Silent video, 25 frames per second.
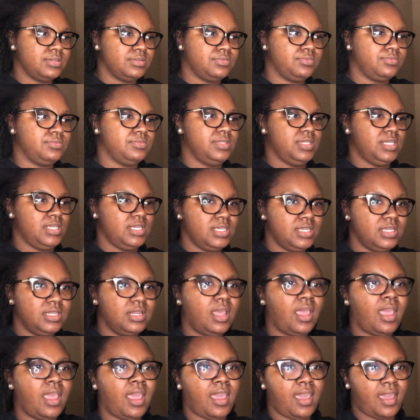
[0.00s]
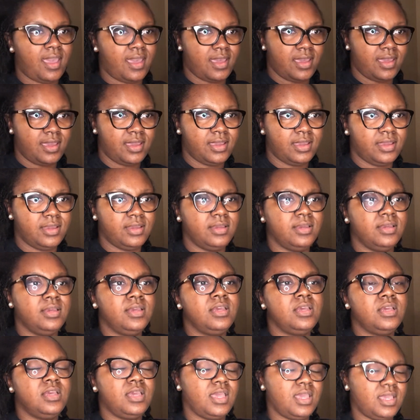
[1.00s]
need an
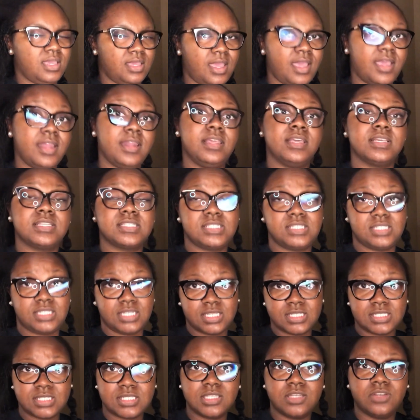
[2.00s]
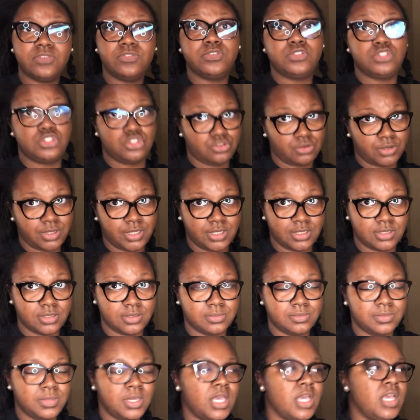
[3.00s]
extensive
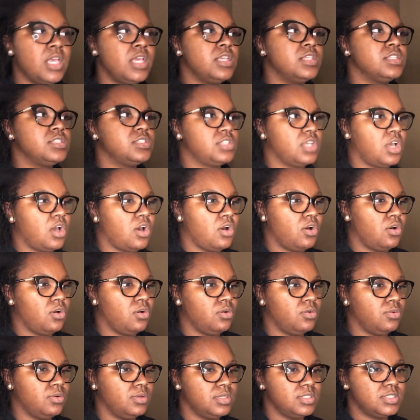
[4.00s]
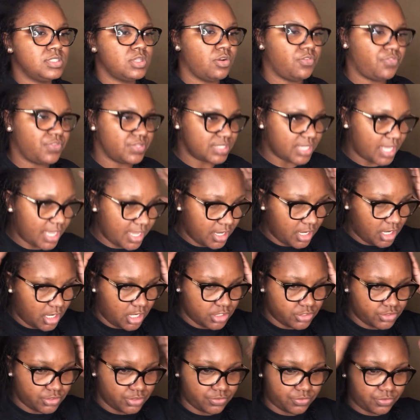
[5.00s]
trim. So if it's
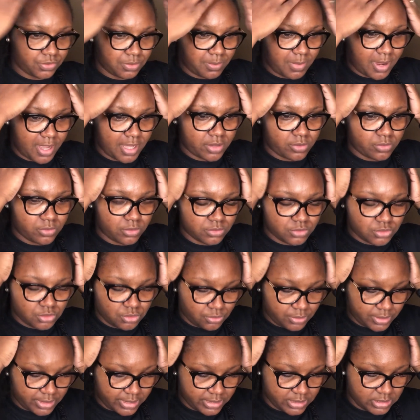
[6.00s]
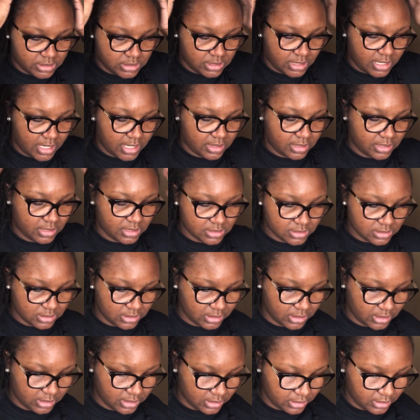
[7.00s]
$800 for micro twists at this
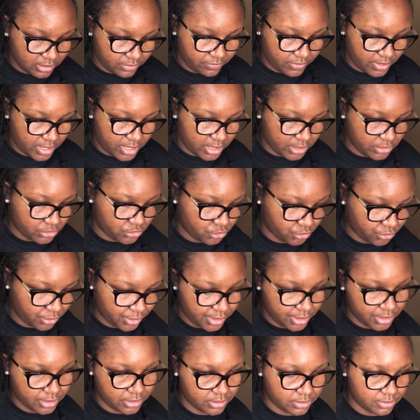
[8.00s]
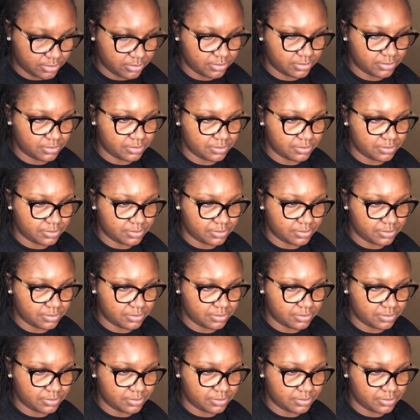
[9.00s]
length, if I trim,